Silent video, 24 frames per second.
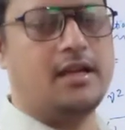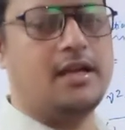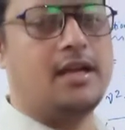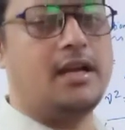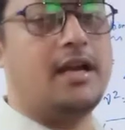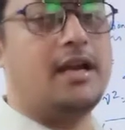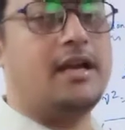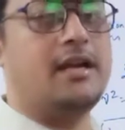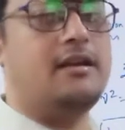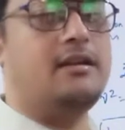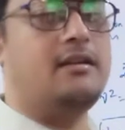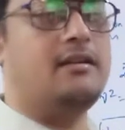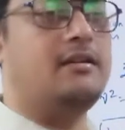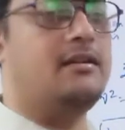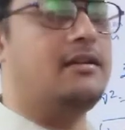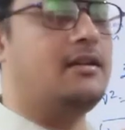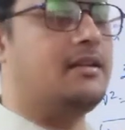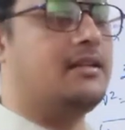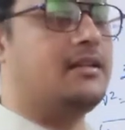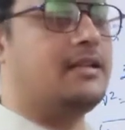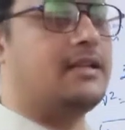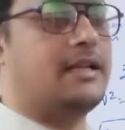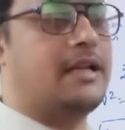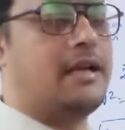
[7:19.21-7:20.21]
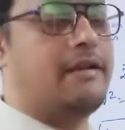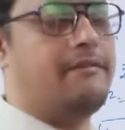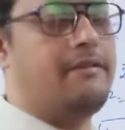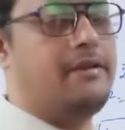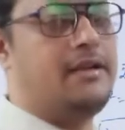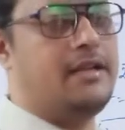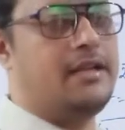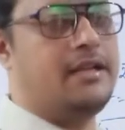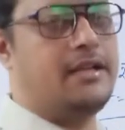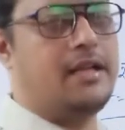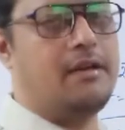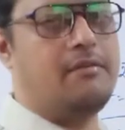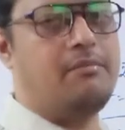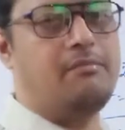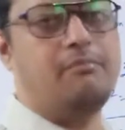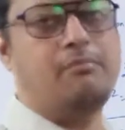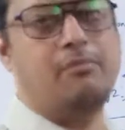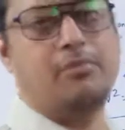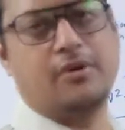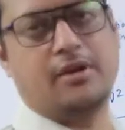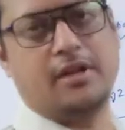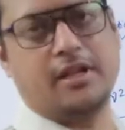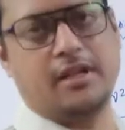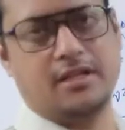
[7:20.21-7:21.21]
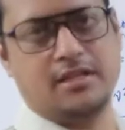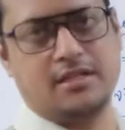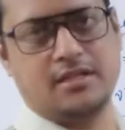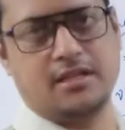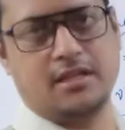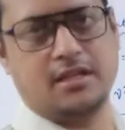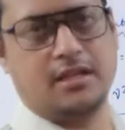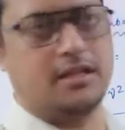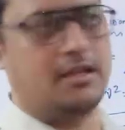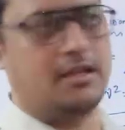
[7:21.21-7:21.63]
and the cavity gap potential.